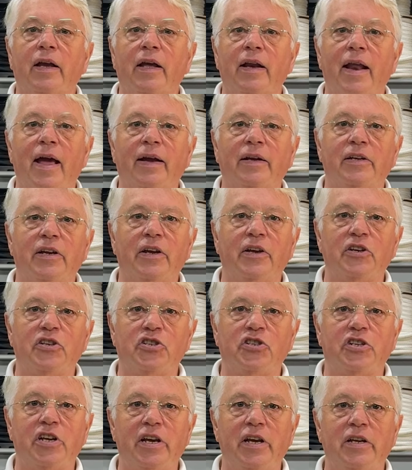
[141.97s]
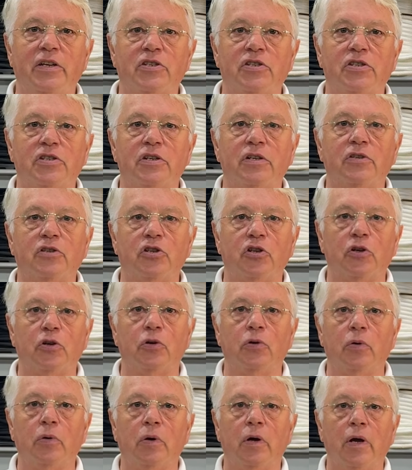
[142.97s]
connecting sheets
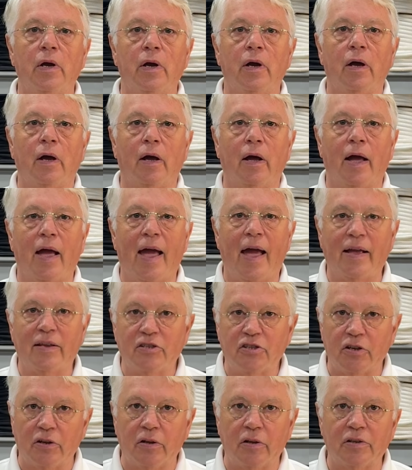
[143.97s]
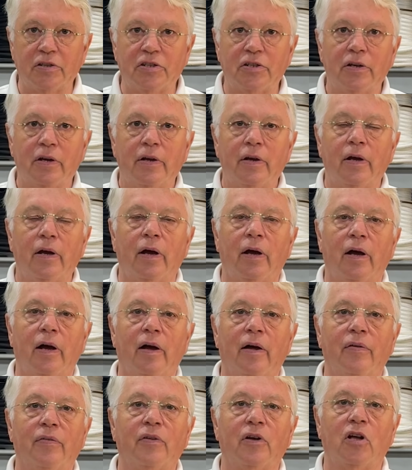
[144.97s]
to headsails,
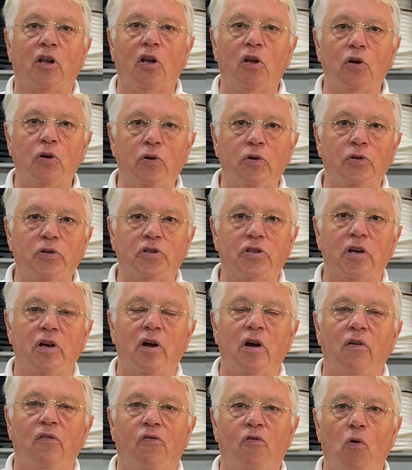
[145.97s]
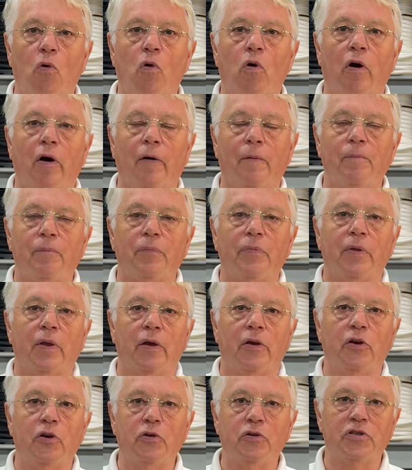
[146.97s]
clews, for
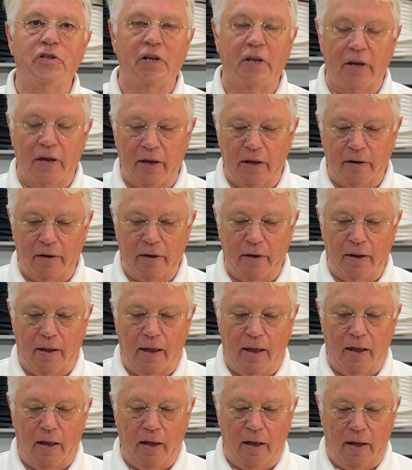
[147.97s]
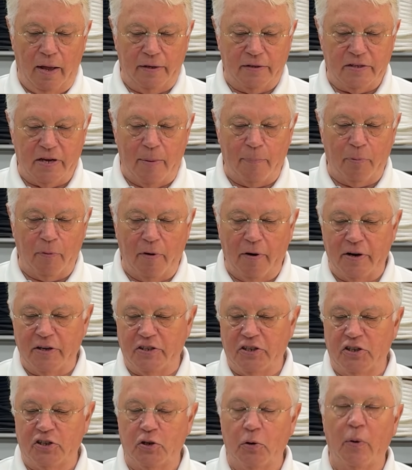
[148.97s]
using it temporary
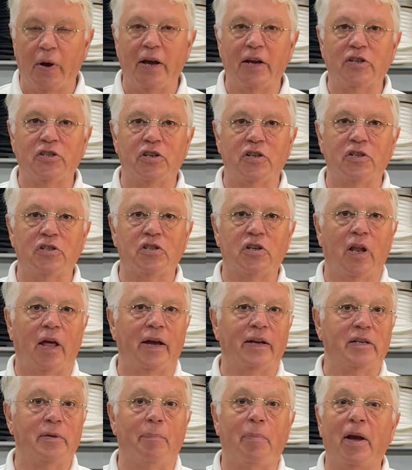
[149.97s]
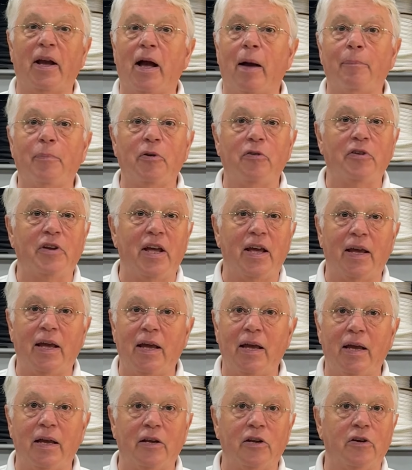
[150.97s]
situations like to pick up your
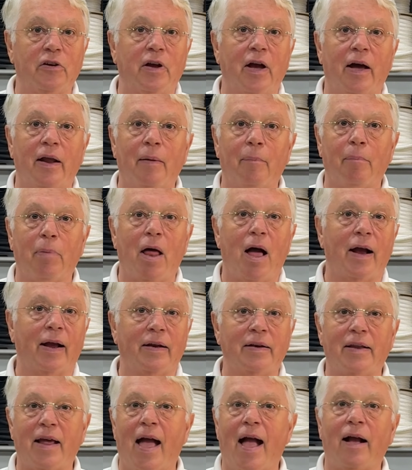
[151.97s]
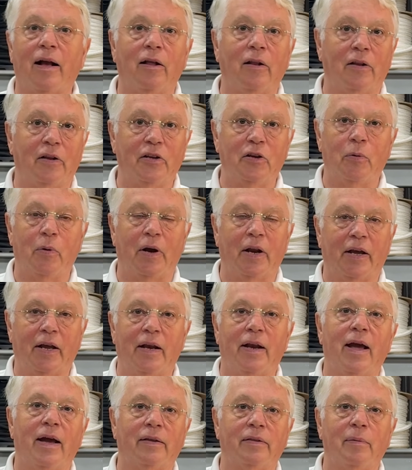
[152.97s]
dinghy and you've got a block and tackle and you want to
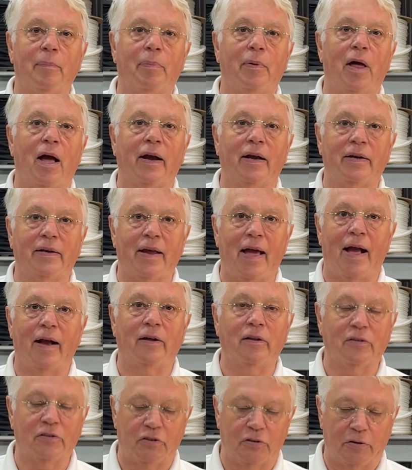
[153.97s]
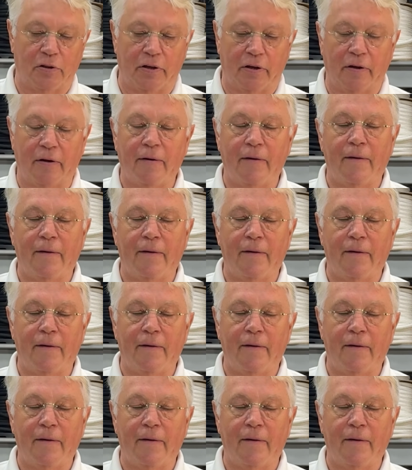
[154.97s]
connect the block and tackle to the